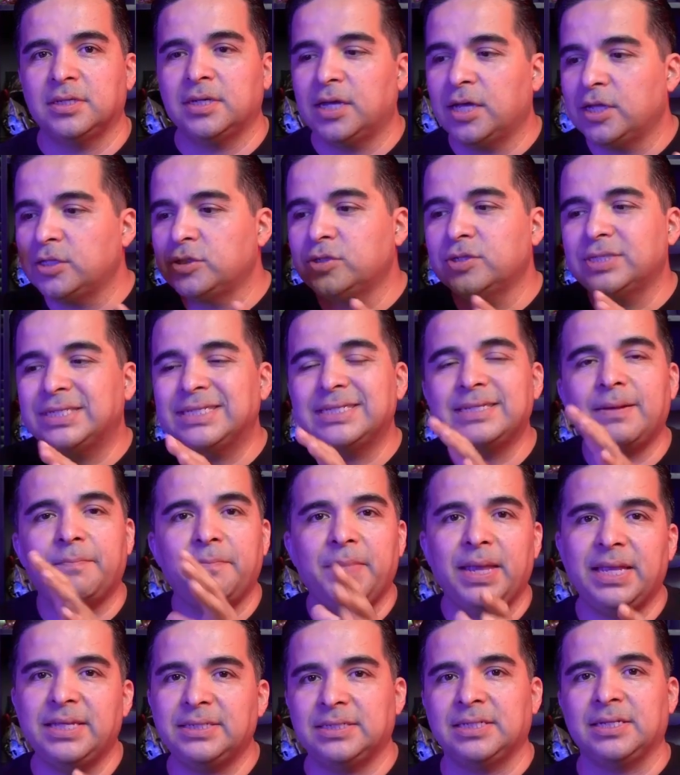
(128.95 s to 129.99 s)
And just is
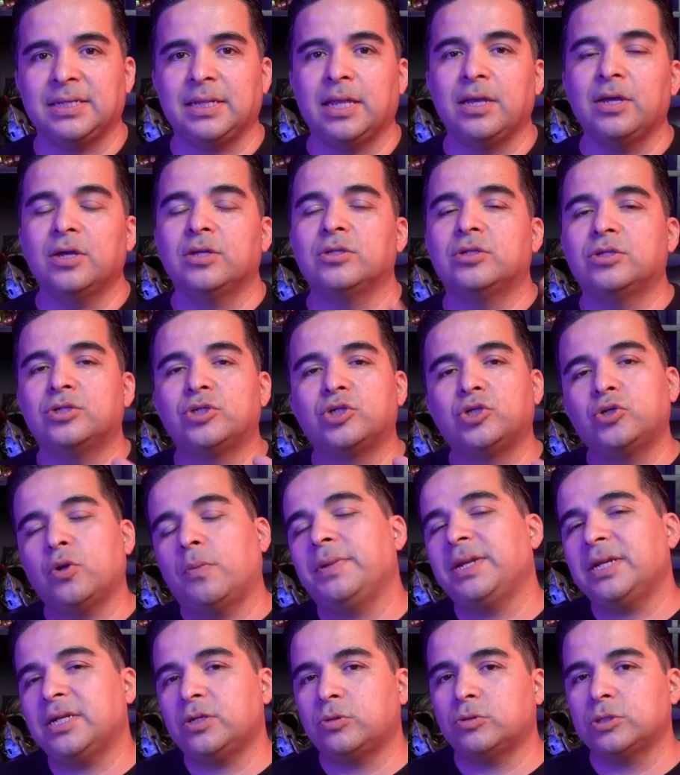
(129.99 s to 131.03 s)
amazing. There's so
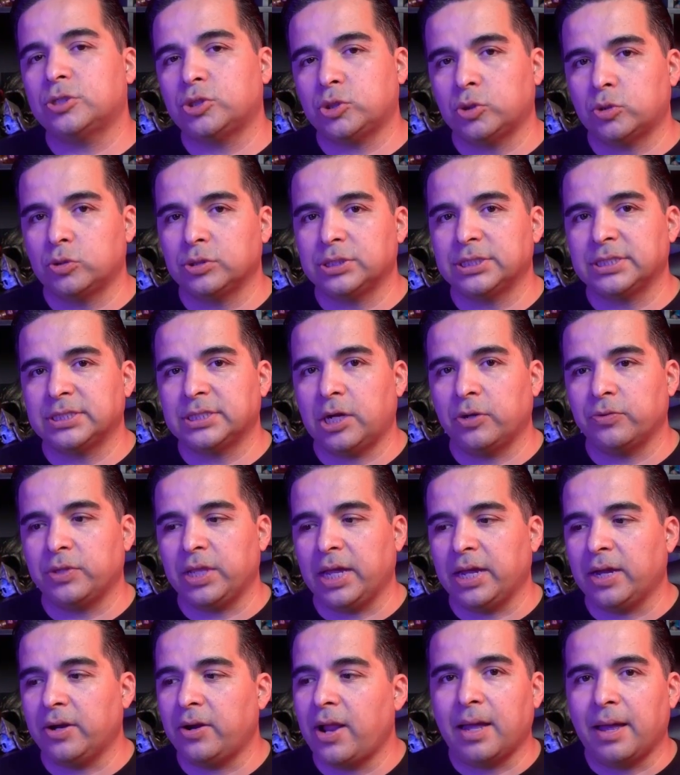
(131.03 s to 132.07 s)
many resources out
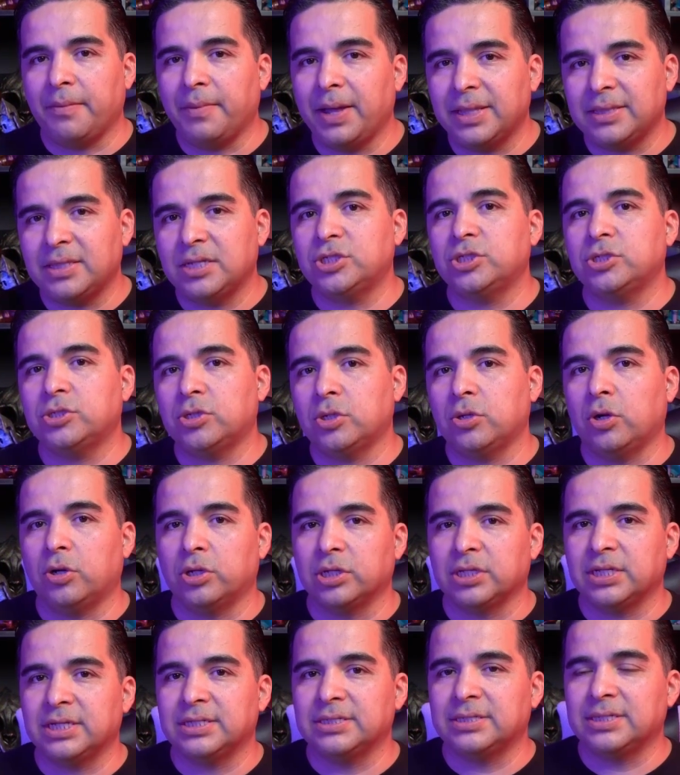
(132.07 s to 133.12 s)
there. I'm a digital
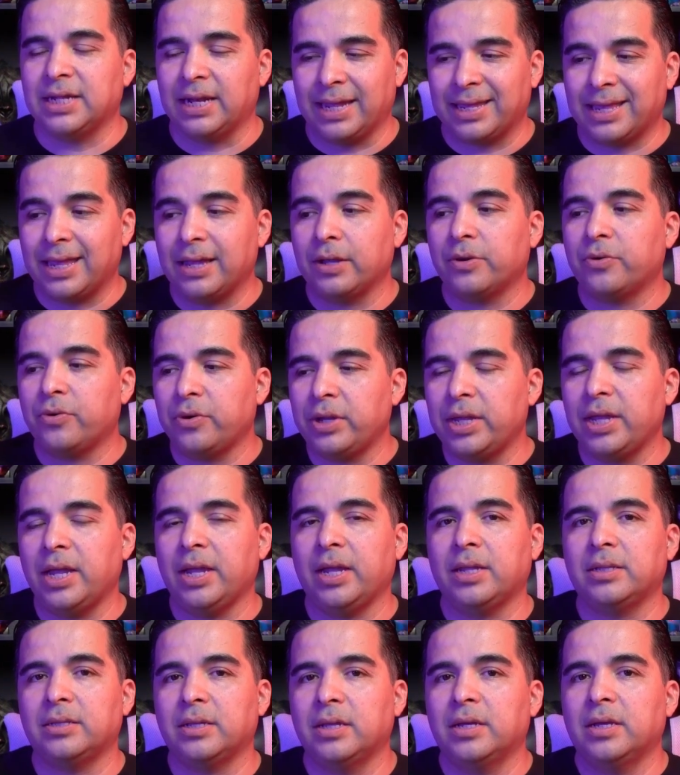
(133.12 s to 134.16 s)
artist and I can
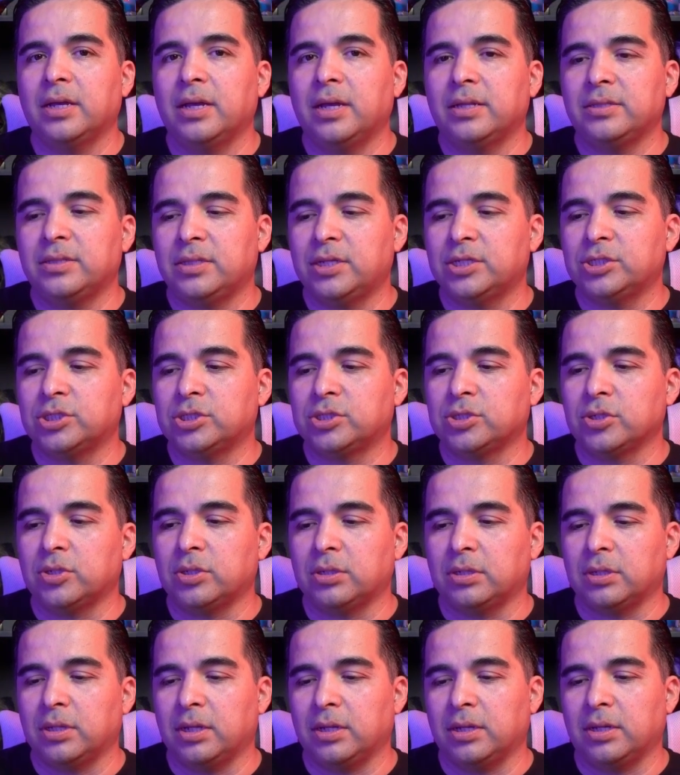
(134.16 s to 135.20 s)
create
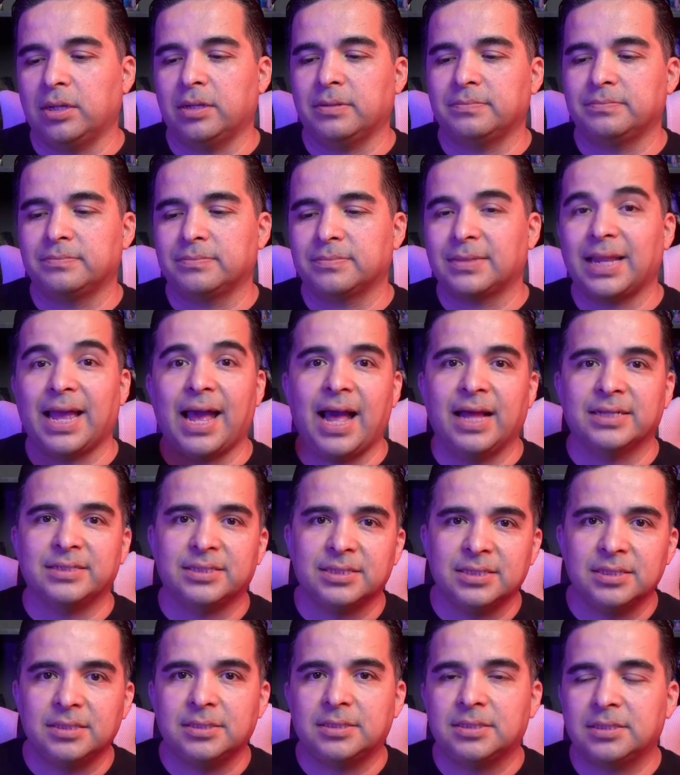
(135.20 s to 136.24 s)
digital
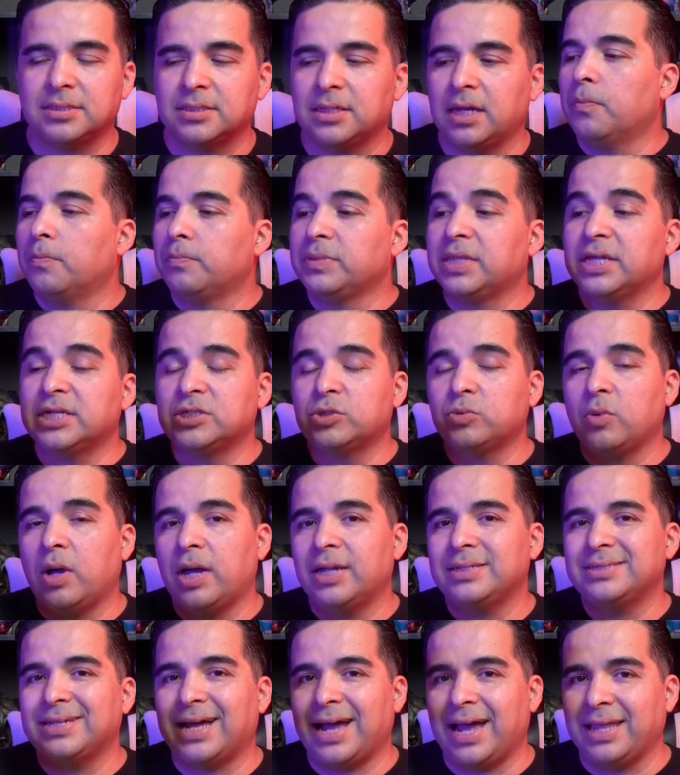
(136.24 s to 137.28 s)
assets. This
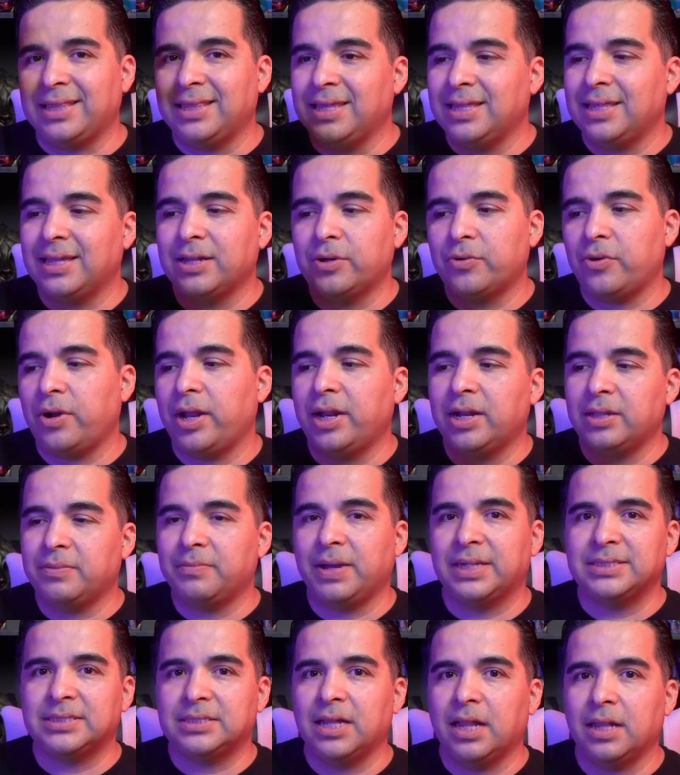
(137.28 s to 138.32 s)
one, I didn't create it
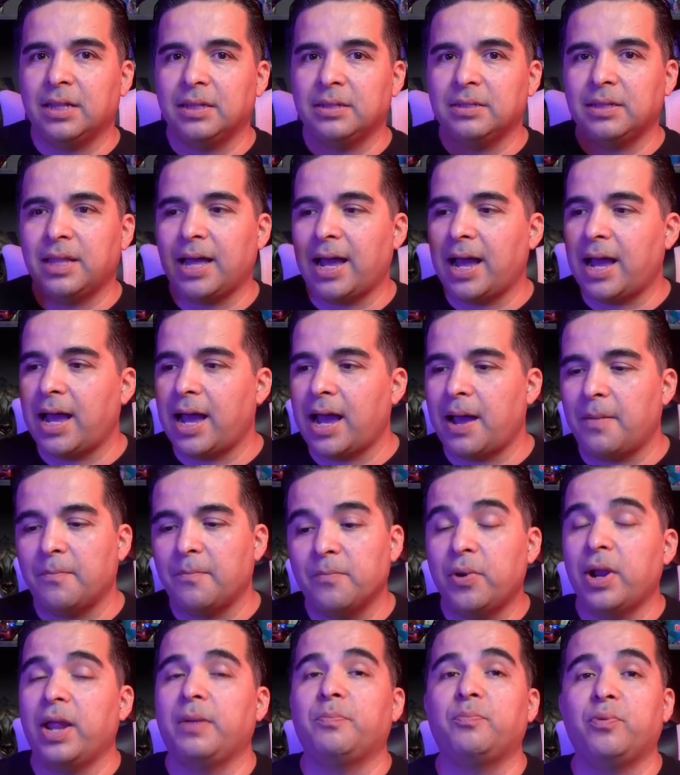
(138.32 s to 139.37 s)
myself,
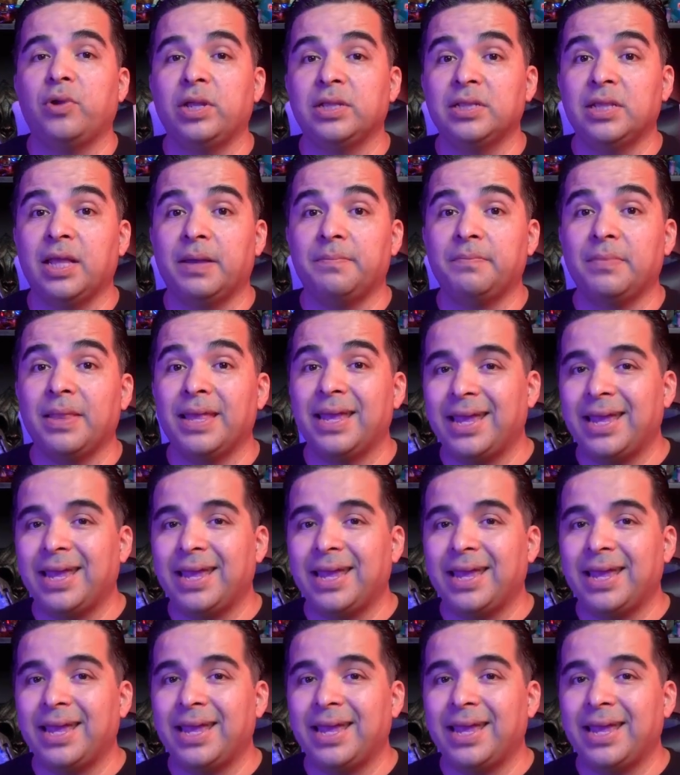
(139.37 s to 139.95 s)
but I print them.